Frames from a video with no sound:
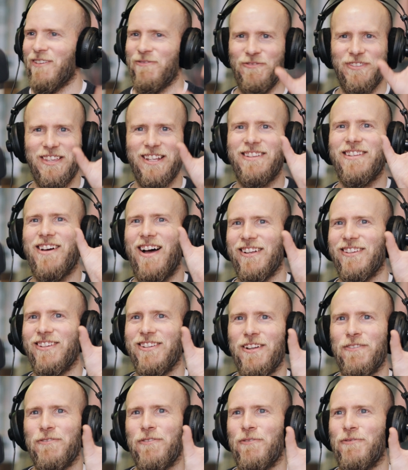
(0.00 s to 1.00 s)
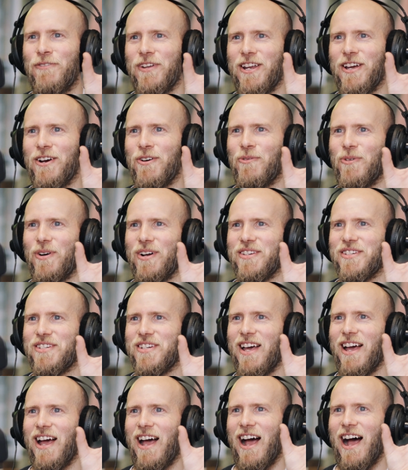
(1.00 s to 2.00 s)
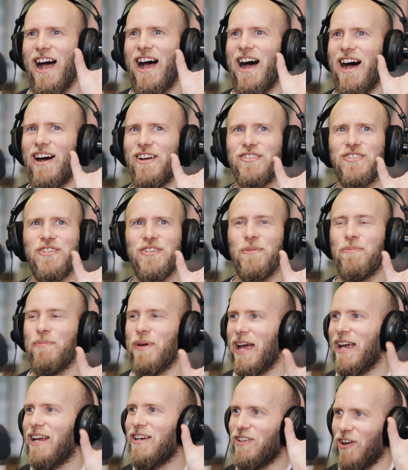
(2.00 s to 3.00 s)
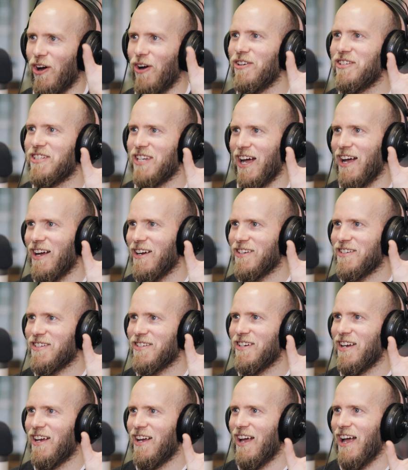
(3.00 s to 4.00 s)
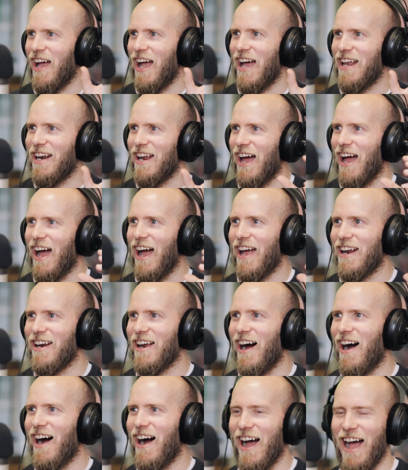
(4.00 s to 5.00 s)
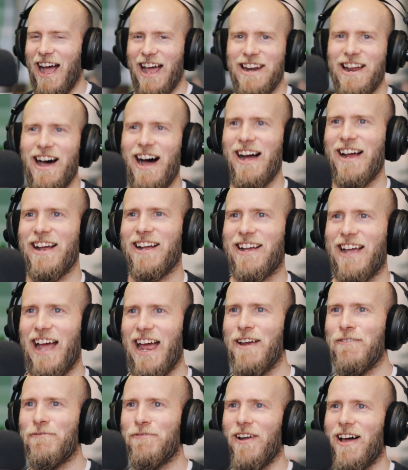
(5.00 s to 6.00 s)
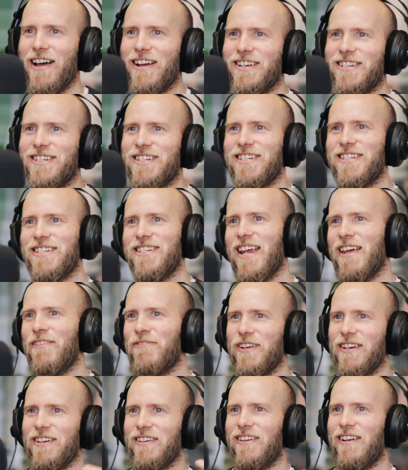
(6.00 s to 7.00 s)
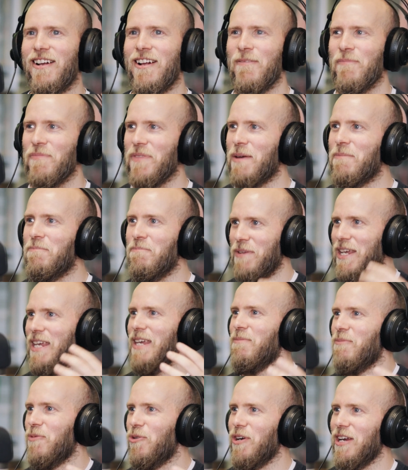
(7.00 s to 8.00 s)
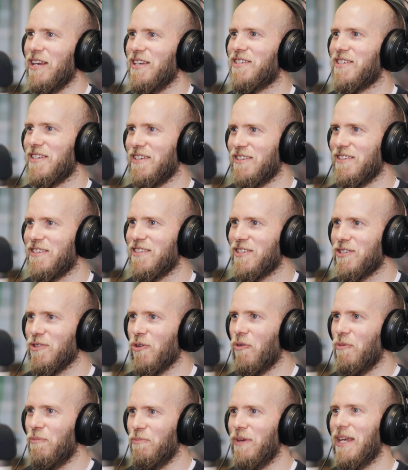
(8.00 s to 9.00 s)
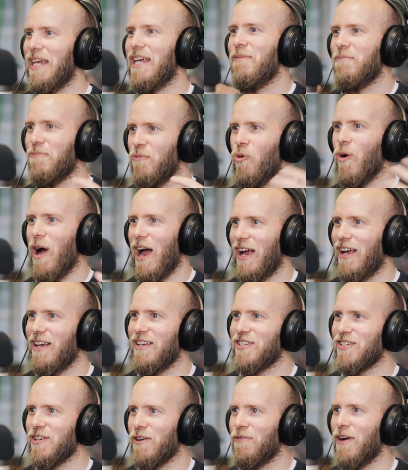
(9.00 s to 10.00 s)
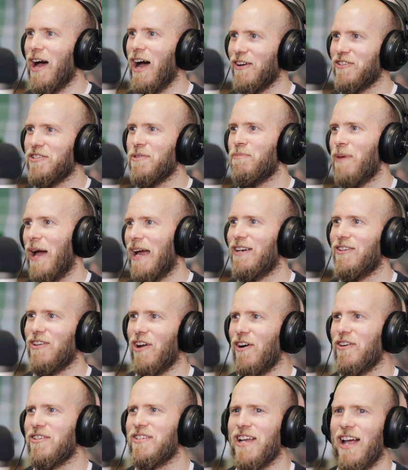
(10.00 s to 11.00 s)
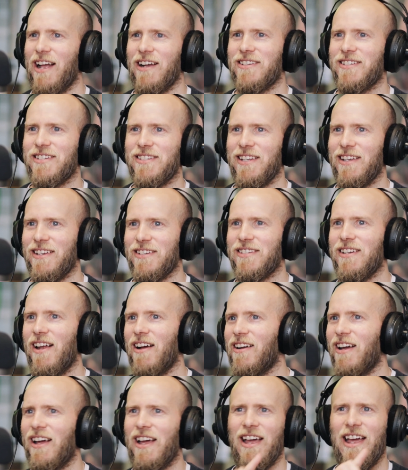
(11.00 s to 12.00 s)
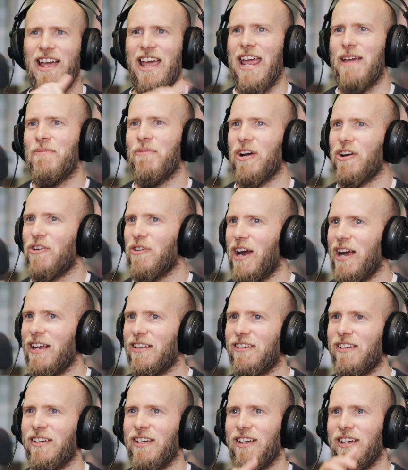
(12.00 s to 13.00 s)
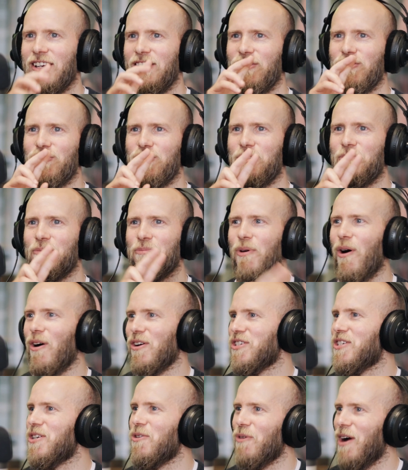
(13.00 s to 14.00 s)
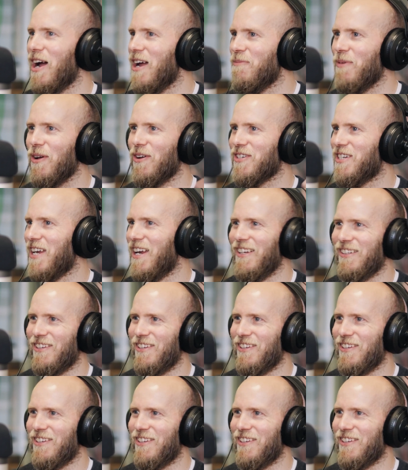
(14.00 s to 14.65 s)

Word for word: the title of the video was How to Pay No Tax and and and I gave like seven meme reasons or meme ways of how to pay no tax. Things like emigrate, you should pass away because you